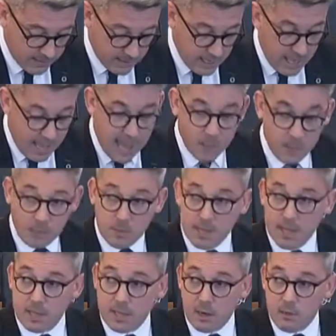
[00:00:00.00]
I would
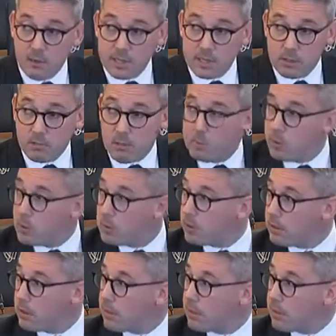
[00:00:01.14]
commend our recent report. I think